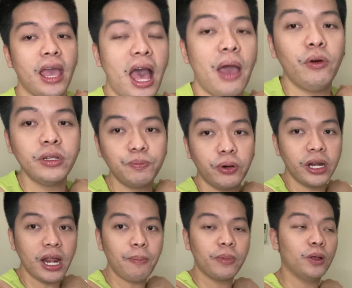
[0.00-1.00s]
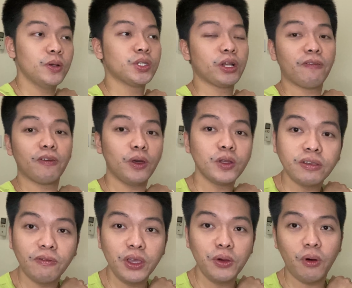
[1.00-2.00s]
I will put it up closer. For those of
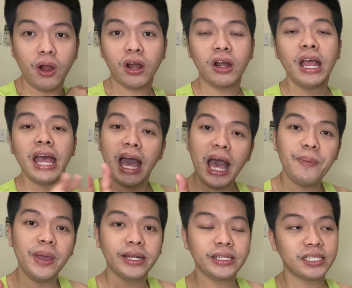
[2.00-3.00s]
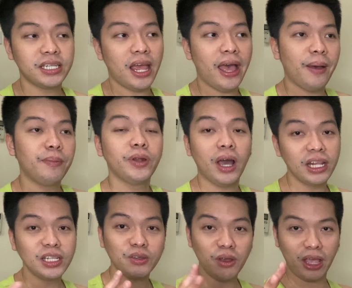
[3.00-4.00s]
you who are a bit um, not
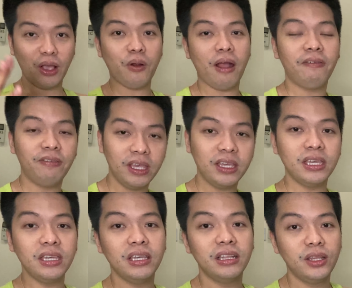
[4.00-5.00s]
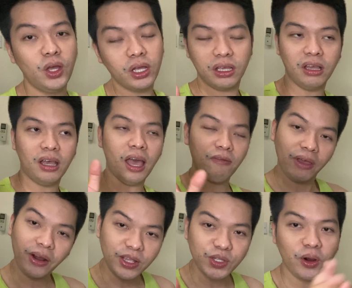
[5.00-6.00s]
into a graphic-y look, I'm
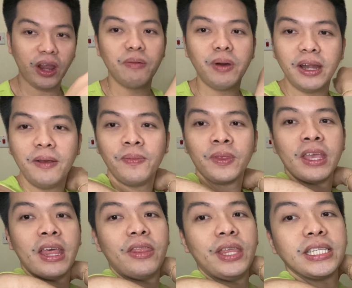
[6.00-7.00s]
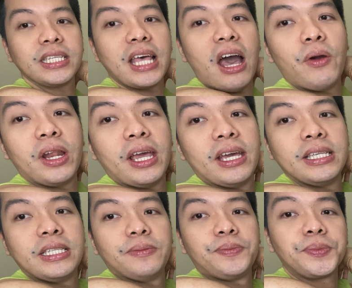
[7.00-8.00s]
very sorry, but this is how it
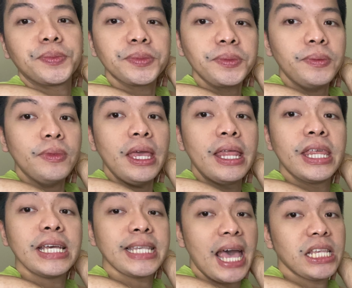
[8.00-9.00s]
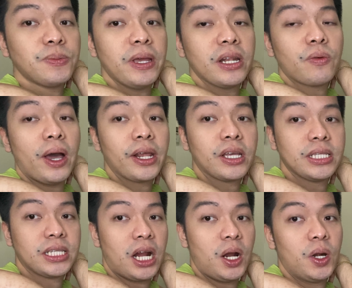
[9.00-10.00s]
is. This has been quite a
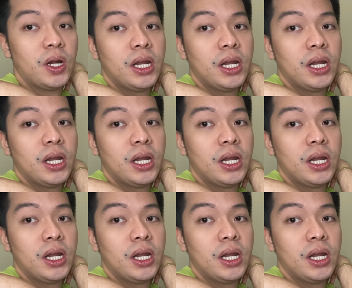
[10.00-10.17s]
concern.